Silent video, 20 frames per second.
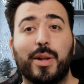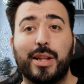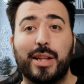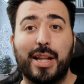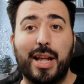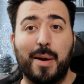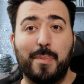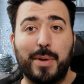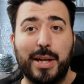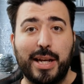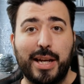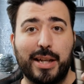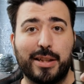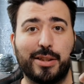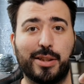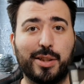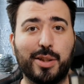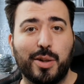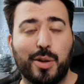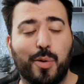let me
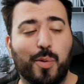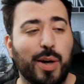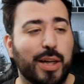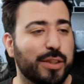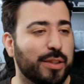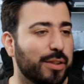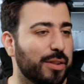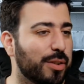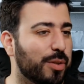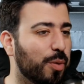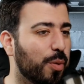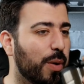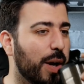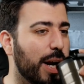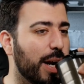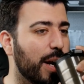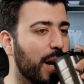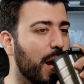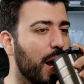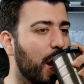get to your questions
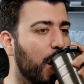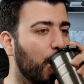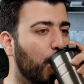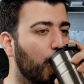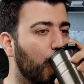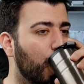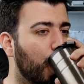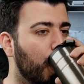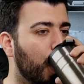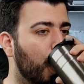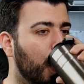right now